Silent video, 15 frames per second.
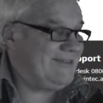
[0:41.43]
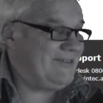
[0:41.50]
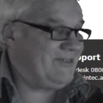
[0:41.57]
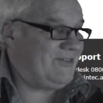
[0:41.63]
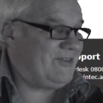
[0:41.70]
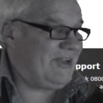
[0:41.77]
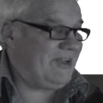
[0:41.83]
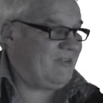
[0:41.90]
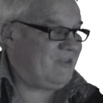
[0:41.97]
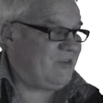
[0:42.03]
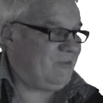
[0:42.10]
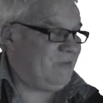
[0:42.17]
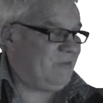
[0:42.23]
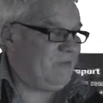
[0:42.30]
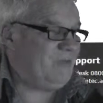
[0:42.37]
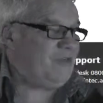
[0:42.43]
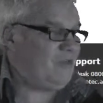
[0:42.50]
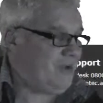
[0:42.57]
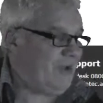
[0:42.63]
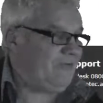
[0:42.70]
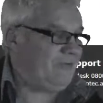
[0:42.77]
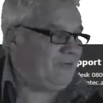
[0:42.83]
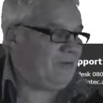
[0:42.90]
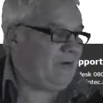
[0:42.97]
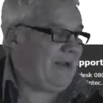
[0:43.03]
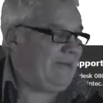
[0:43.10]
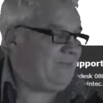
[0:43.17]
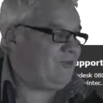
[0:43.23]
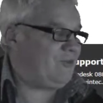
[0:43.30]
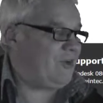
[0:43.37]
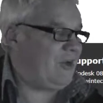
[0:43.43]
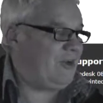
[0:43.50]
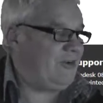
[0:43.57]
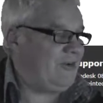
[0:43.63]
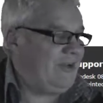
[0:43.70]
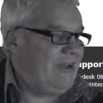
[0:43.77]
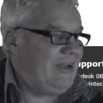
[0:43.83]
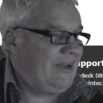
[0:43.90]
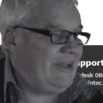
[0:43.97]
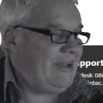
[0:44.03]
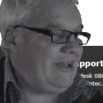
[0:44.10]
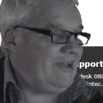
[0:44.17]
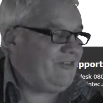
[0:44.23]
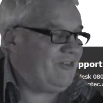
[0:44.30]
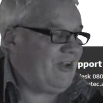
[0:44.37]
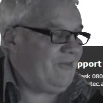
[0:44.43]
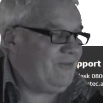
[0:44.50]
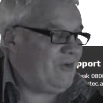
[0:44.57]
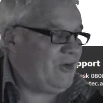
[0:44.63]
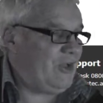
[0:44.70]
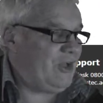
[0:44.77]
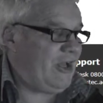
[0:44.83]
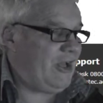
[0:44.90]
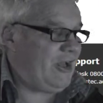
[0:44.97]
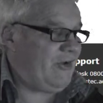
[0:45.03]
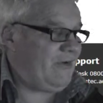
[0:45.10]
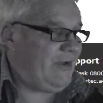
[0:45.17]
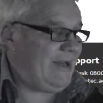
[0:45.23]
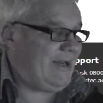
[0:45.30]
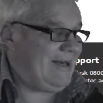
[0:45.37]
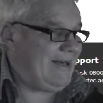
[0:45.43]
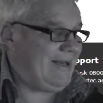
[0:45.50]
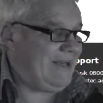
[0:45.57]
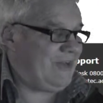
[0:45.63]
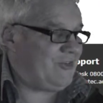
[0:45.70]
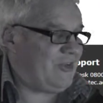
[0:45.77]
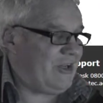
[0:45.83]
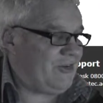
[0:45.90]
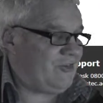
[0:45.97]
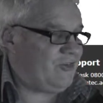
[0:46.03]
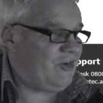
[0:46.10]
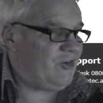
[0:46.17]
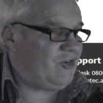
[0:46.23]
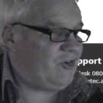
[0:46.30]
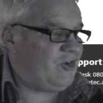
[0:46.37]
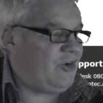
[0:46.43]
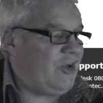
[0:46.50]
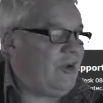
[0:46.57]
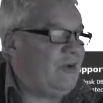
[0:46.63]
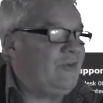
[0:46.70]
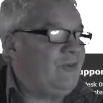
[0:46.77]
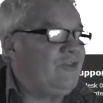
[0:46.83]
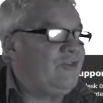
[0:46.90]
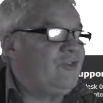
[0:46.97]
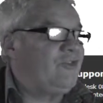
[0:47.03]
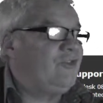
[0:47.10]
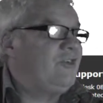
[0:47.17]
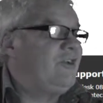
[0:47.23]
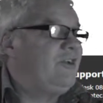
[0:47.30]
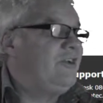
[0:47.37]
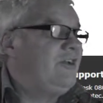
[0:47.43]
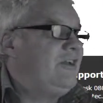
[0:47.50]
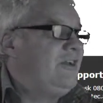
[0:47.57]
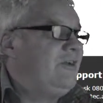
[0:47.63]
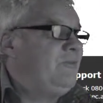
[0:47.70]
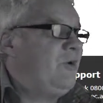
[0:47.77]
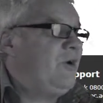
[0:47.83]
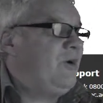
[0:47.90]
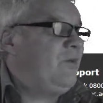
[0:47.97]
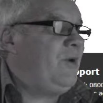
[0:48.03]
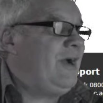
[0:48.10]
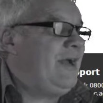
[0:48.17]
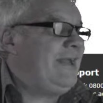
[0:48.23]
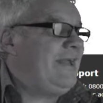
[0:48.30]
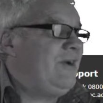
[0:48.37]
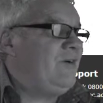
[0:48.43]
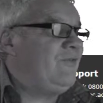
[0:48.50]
get some stuff prepped. So here's our video and here's our session notes by way of